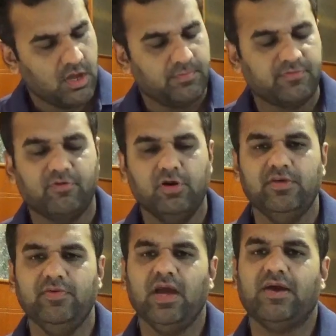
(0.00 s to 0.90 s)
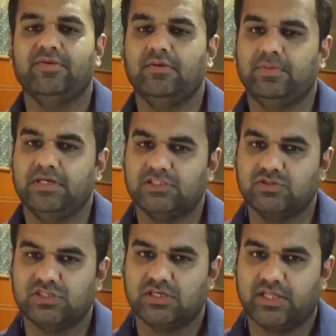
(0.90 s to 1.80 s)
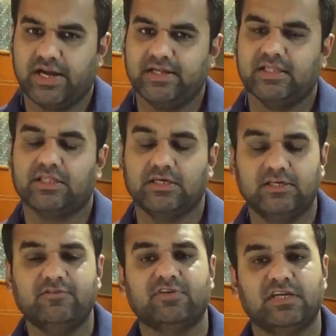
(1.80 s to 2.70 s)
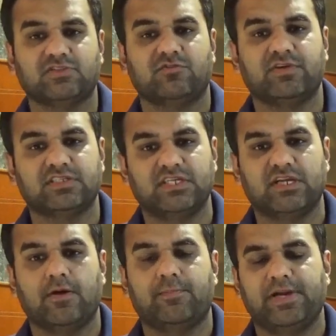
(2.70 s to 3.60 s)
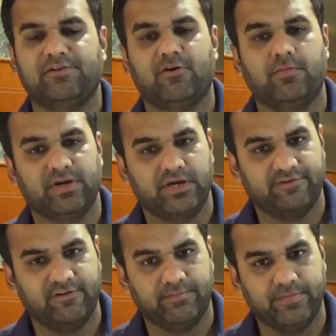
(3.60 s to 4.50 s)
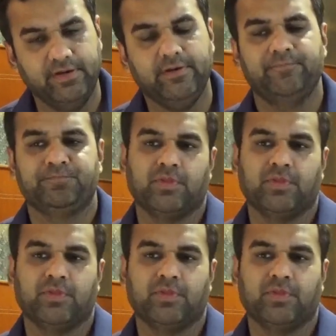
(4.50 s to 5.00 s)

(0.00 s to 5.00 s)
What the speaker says: Before leaving, I'm very pleased to share that the third phase of fixed income platform under development.